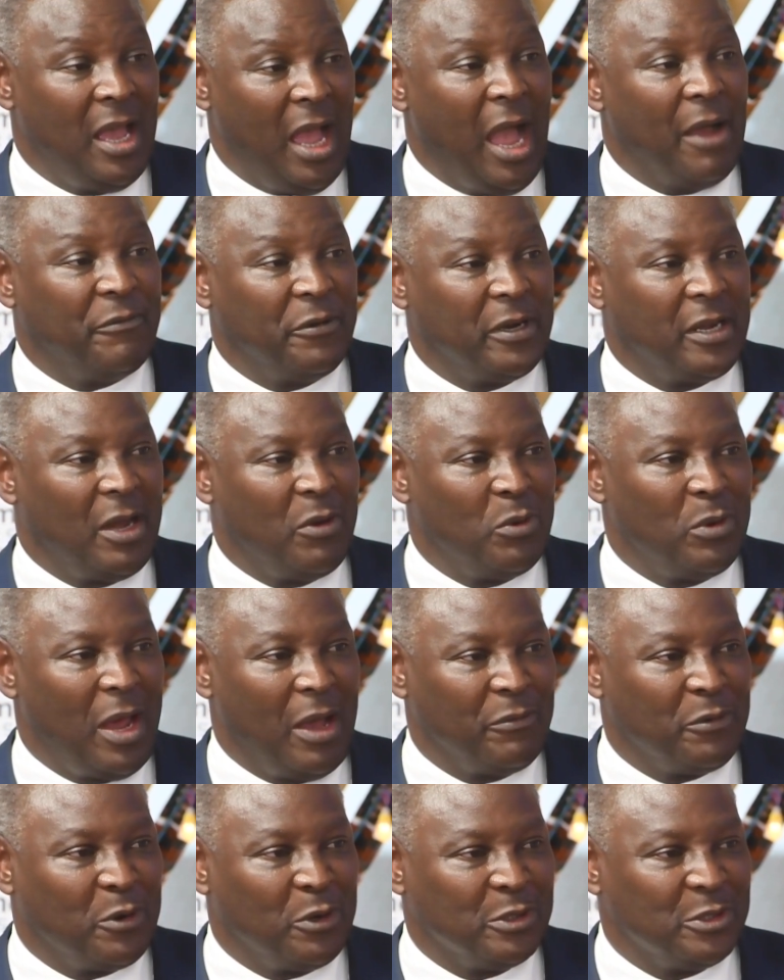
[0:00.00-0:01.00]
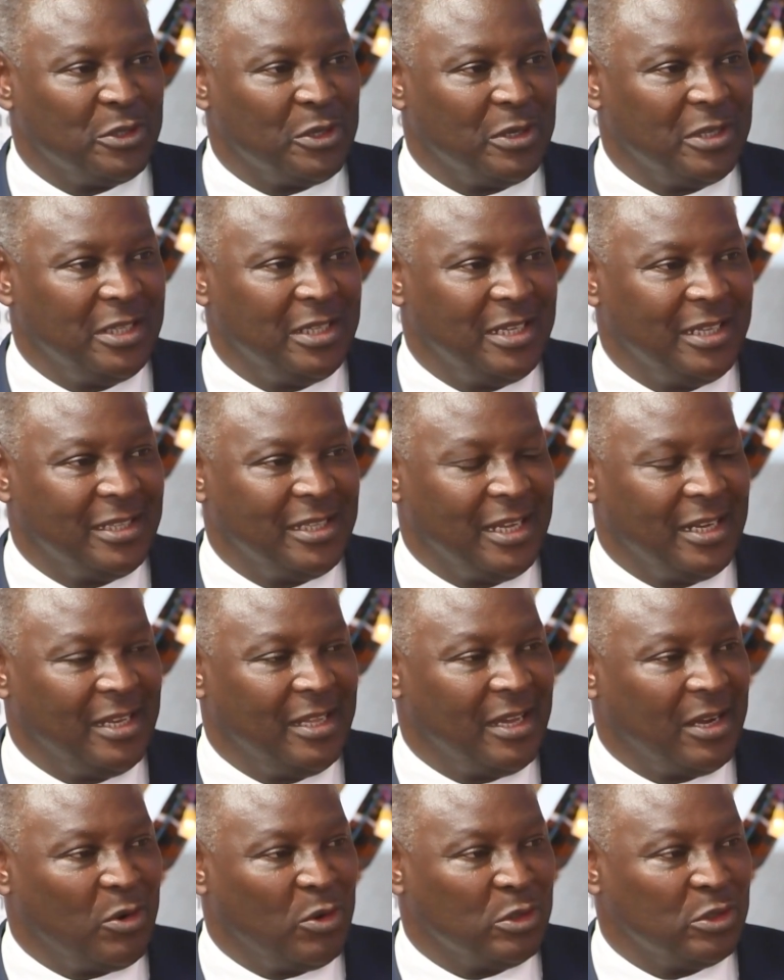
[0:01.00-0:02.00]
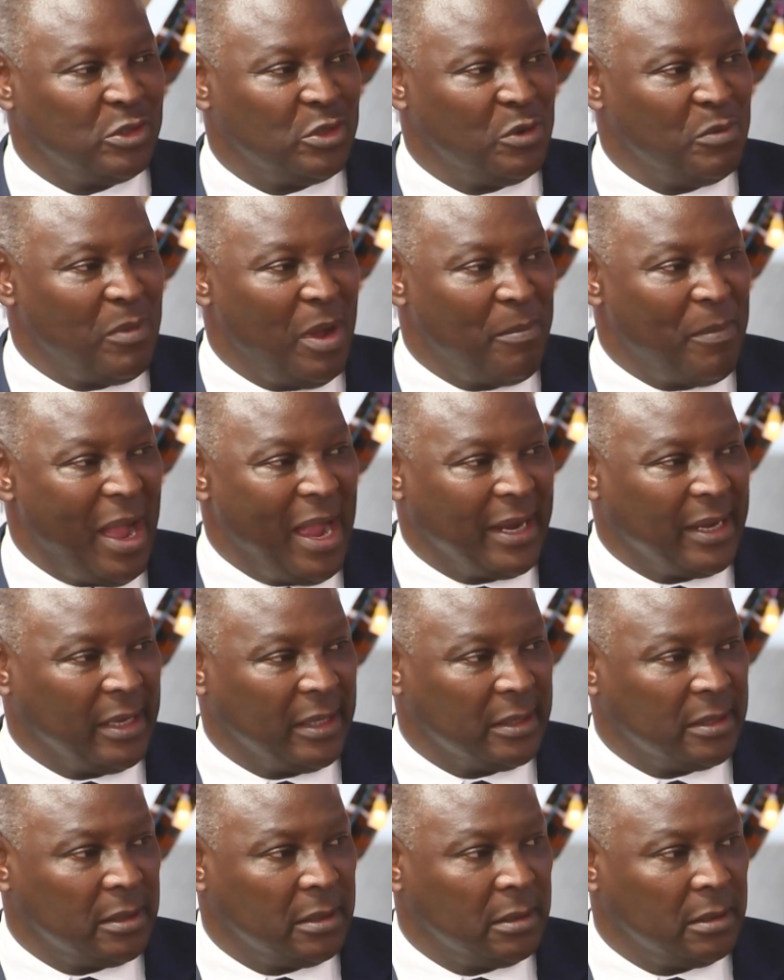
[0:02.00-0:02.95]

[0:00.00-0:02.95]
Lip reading: Africa will have consolidated the consumer market.